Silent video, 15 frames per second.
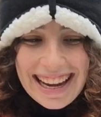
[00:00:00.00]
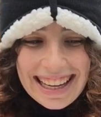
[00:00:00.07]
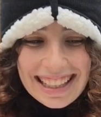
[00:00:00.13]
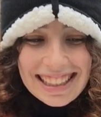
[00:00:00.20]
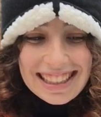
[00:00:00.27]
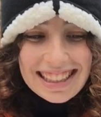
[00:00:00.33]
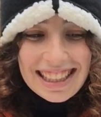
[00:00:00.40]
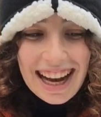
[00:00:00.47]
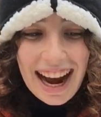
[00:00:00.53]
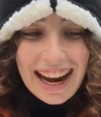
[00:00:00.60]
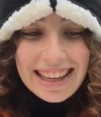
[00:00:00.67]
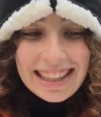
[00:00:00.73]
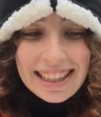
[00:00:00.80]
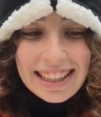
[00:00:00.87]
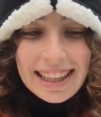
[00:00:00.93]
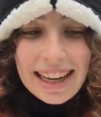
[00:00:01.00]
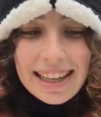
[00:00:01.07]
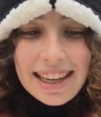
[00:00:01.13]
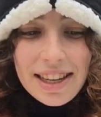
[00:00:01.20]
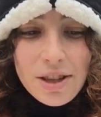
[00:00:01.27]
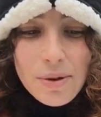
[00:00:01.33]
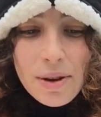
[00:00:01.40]
is I think I
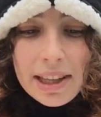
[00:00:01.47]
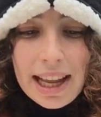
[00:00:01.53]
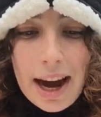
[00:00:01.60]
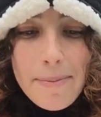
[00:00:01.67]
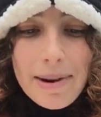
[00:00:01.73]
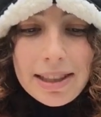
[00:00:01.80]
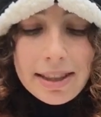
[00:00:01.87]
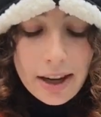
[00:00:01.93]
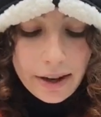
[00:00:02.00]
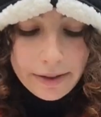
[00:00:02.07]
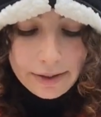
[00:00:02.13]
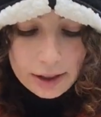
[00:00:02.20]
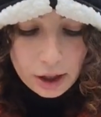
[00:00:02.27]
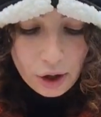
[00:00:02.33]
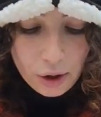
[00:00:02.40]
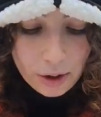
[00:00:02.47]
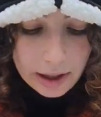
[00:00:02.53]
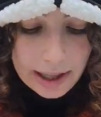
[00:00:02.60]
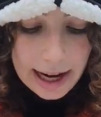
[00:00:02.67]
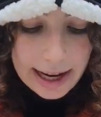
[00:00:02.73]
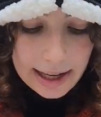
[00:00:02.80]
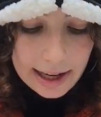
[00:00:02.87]
need to allow myself to
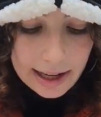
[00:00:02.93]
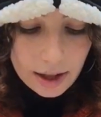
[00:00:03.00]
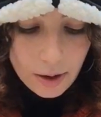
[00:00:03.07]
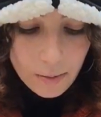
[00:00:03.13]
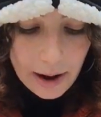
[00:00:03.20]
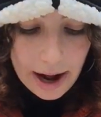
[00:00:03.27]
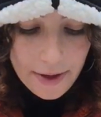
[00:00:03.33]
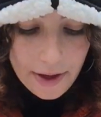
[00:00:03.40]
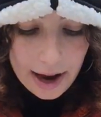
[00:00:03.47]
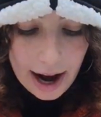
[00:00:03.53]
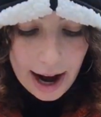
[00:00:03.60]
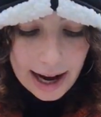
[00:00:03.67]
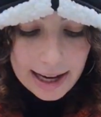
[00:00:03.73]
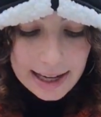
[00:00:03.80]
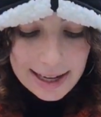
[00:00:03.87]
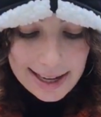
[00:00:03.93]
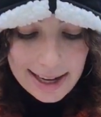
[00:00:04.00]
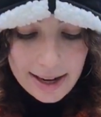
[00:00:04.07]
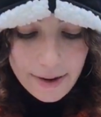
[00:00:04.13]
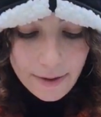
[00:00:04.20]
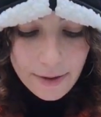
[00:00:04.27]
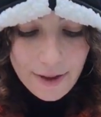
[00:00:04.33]
create in the way that I
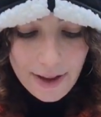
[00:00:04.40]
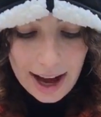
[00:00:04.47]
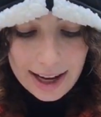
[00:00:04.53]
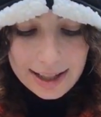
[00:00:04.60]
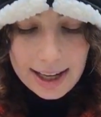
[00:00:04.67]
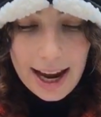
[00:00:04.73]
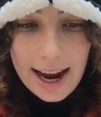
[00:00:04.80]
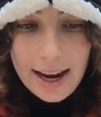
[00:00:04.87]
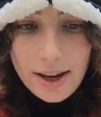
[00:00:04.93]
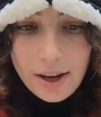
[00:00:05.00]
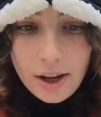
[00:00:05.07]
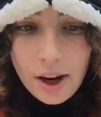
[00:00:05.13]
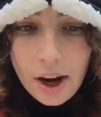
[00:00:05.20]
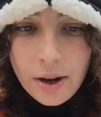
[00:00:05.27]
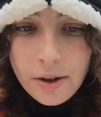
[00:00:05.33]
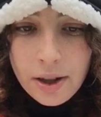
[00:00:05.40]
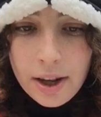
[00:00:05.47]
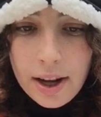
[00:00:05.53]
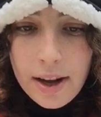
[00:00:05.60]
need for that day, you know?